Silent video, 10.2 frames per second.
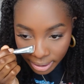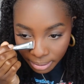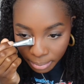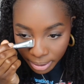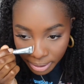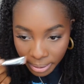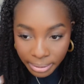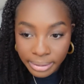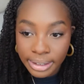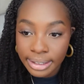of my
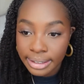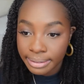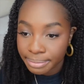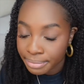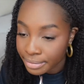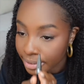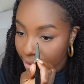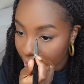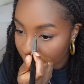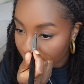nose
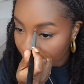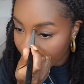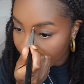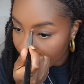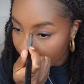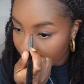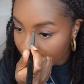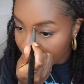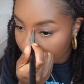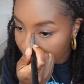a bit.
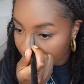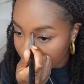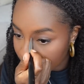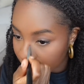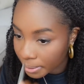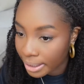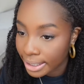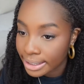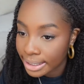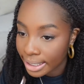Nothing too
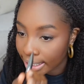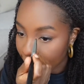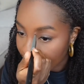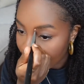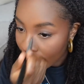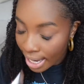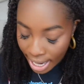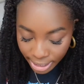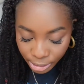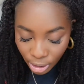crazy.
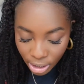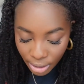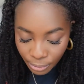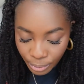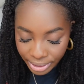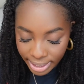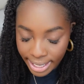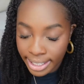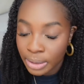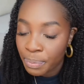I start off with
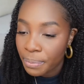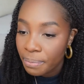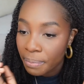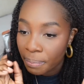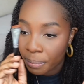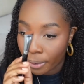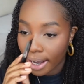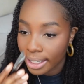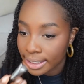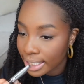this
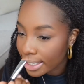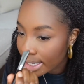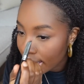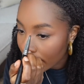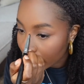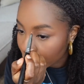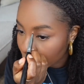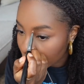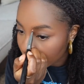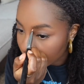brush, and then I
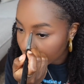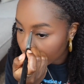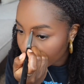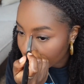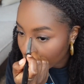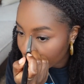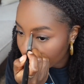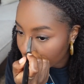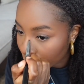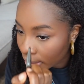usually use a more
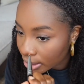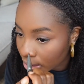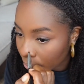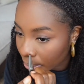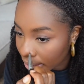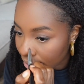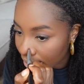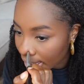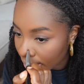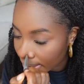fluffy brush to blend
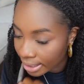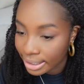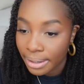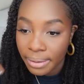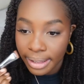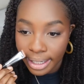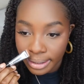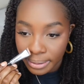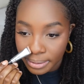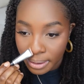it out because I don't like
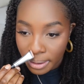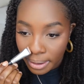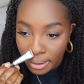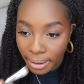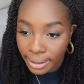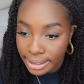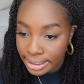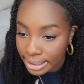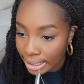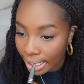those
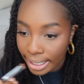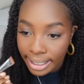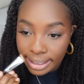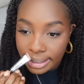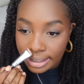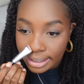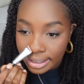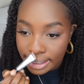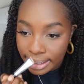harsh lines.